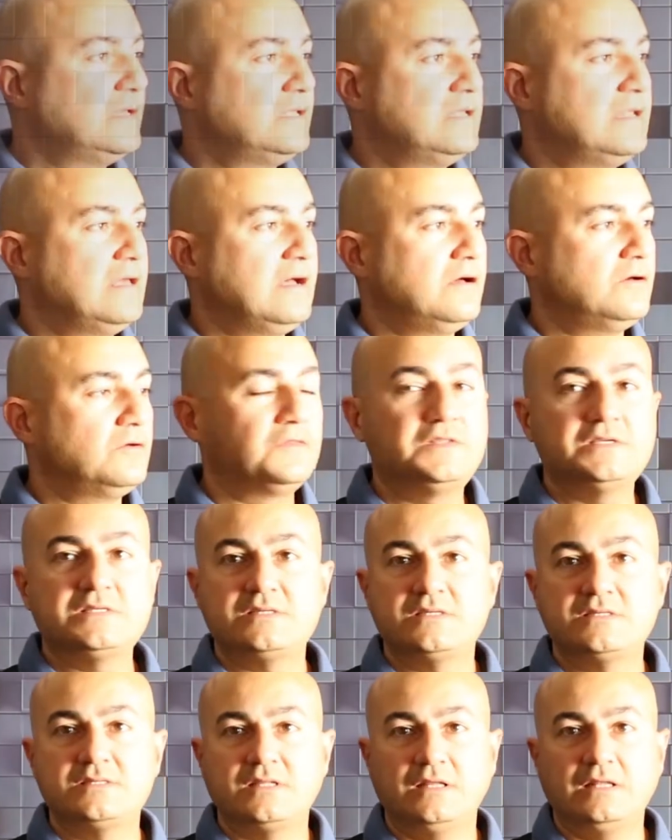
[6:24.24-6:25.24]
Now this
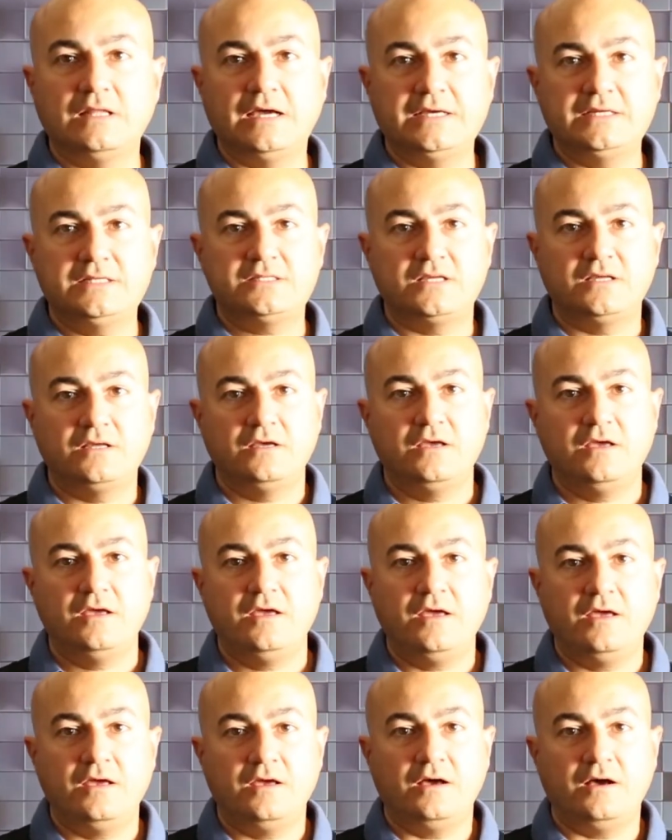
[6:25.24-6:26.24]
is the light.
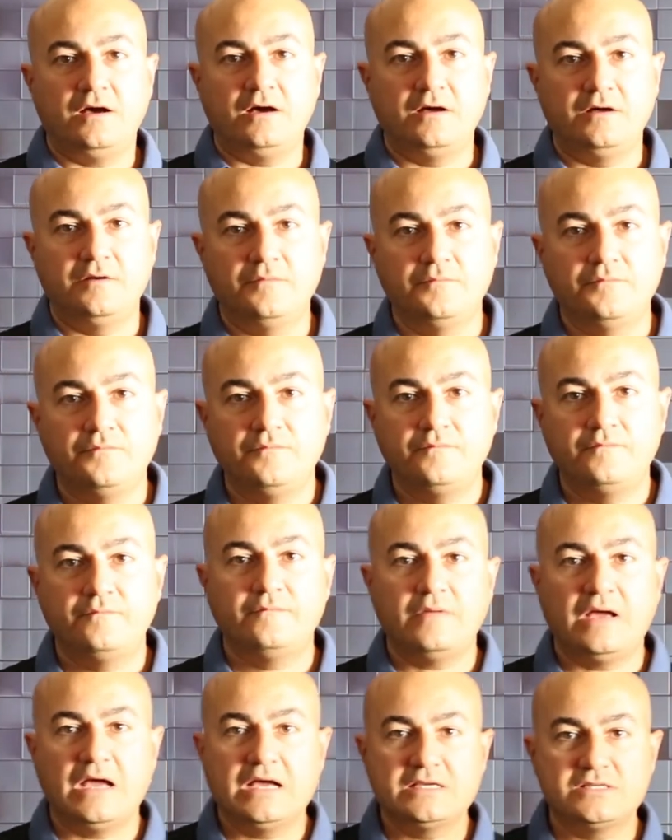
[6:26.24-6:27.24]

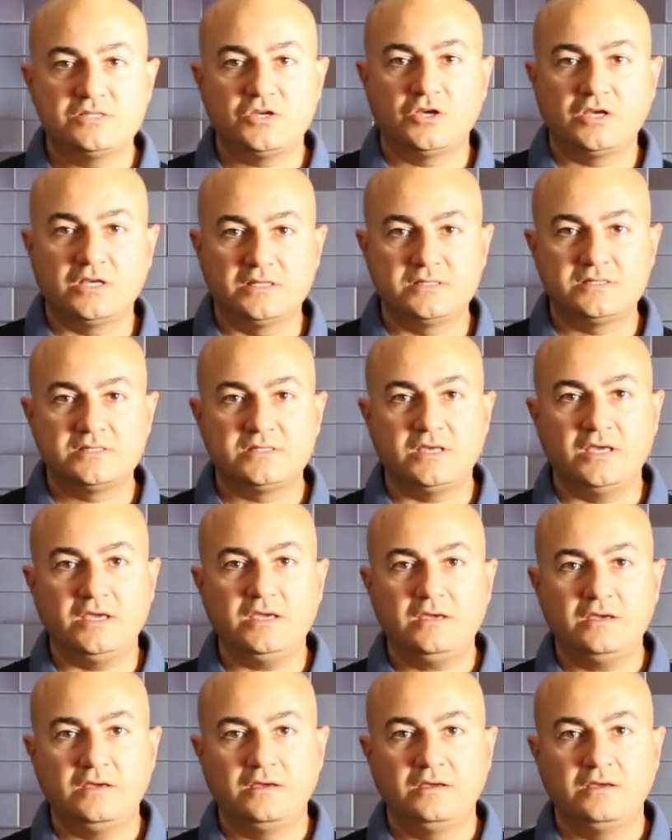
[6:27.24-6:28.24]
As you can
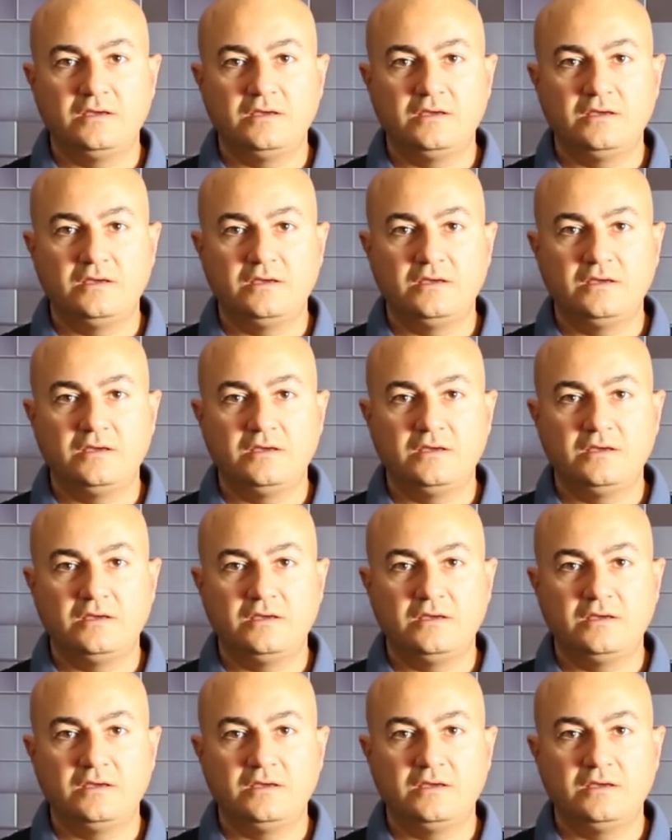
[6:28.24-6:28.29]
see,